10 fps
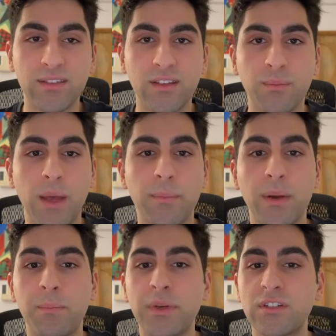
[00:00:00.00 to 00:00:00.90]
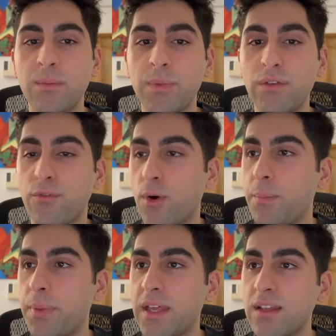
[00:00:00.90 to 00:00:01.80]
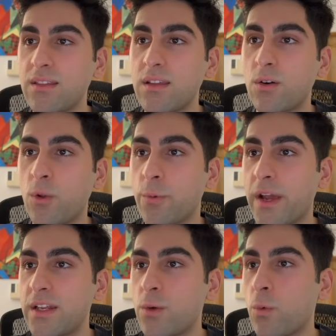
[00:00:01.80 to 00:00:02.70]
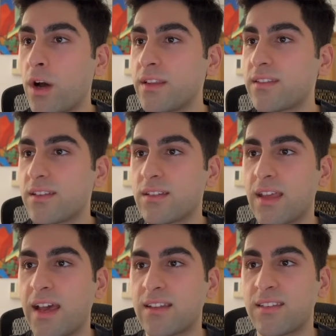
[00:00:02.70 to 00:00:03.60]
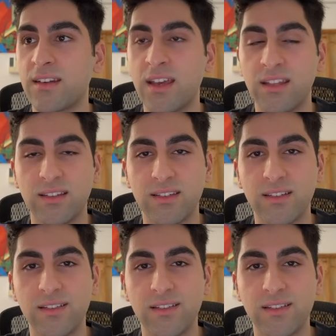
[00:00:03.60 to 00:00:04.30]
is met by bishop b4, pinning the already once attacked knight.